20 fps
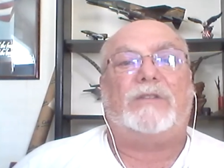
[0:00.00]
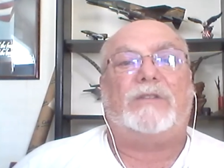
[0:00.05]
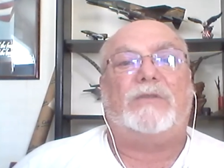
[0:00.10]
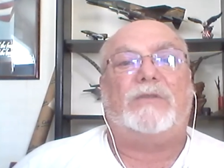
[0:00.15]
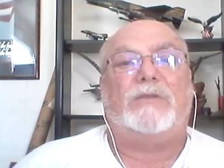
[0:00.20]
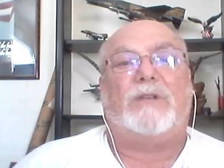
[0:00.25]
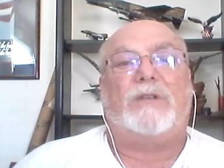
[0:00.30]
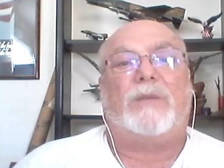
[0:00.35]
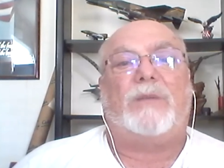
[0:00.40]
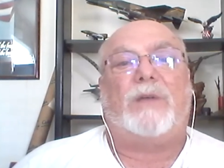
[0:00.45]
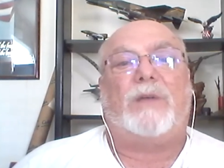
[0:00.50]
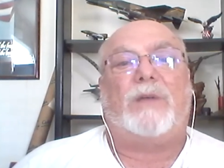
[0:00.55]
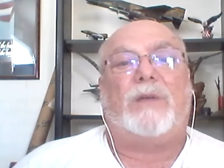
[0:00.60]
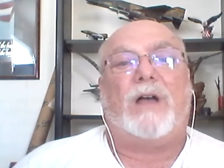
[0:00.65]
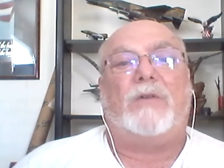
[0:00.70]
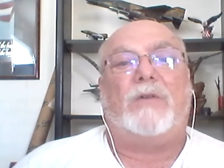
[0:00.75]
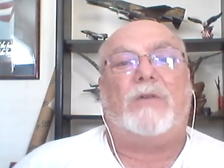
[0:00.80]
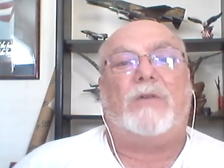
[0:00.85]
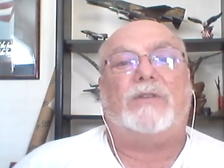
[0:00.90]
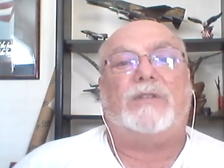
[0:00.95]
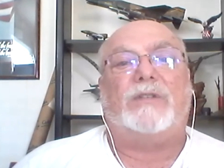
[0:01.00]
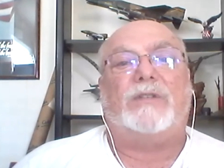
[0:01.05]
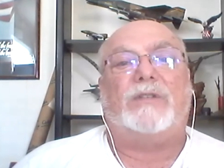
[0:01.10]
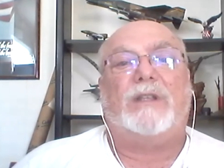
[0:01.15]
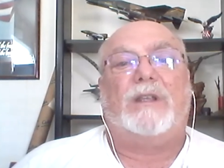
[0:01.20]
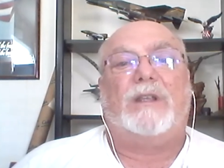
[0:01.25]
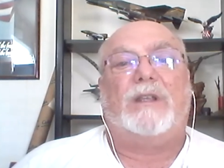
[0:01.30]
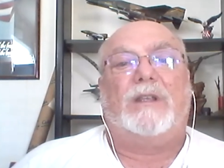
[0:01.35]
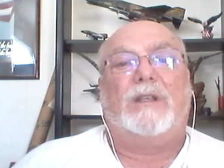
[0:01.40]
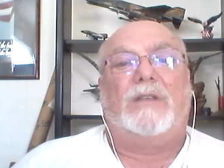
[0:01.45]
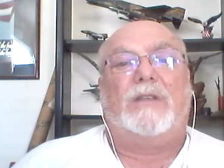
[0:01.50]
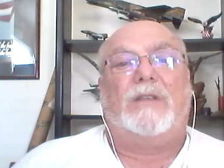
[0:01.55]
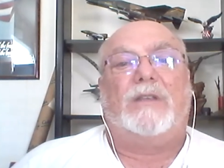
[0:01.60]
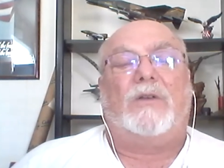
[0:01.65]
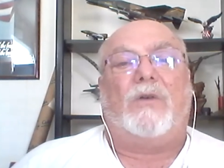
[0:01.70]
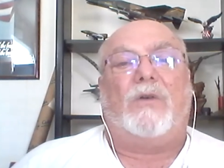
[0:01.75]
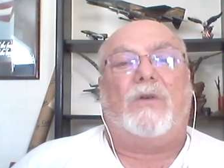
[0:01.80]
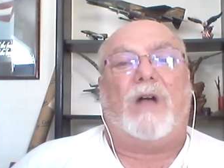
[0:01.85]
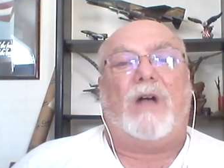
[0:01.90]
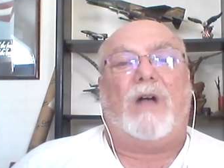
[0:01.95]
couple hours, the
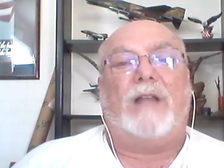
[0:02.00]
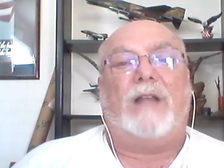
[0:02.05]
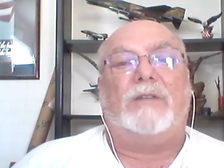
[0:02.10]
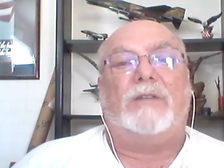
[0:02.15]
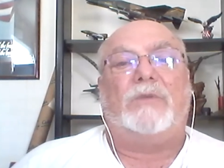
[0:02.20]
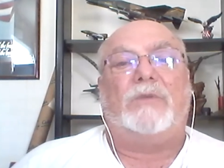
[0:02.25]
whole island would